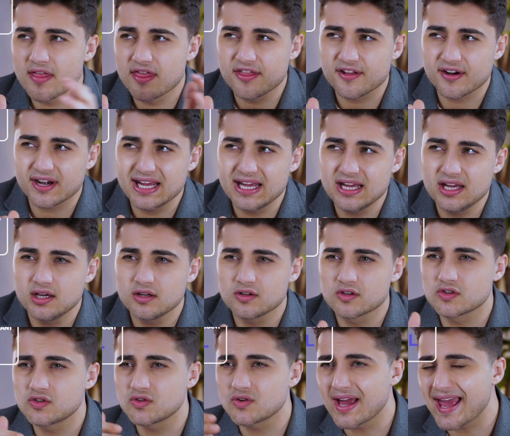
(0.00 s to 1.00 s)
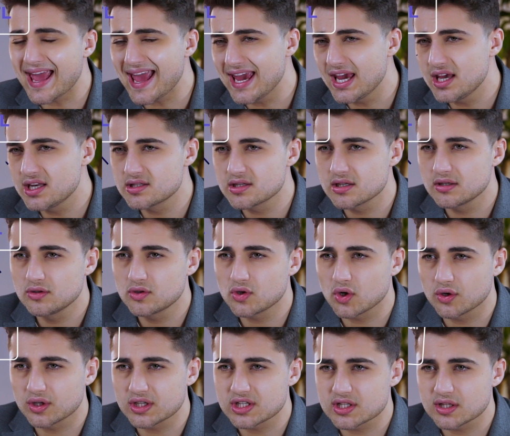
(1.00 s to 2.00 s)
3 to 8
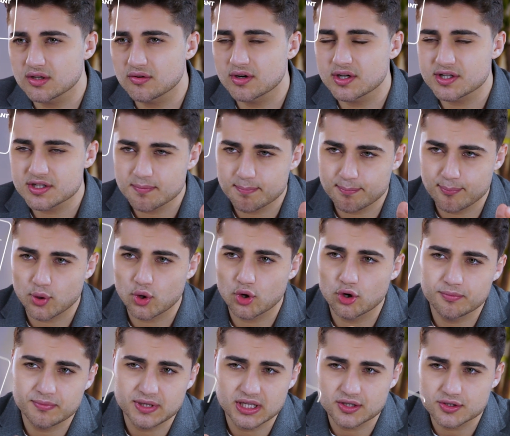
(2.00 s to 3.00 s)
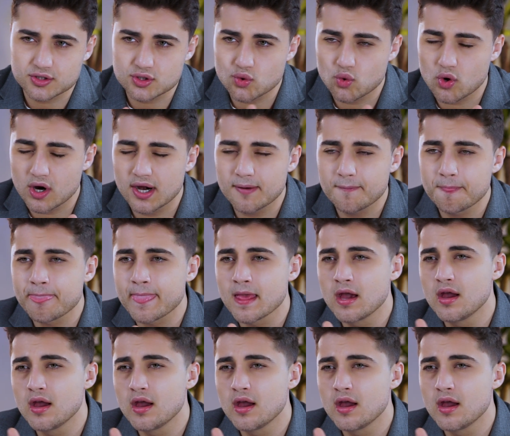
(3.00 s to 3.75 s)
Turkish liras per meter square.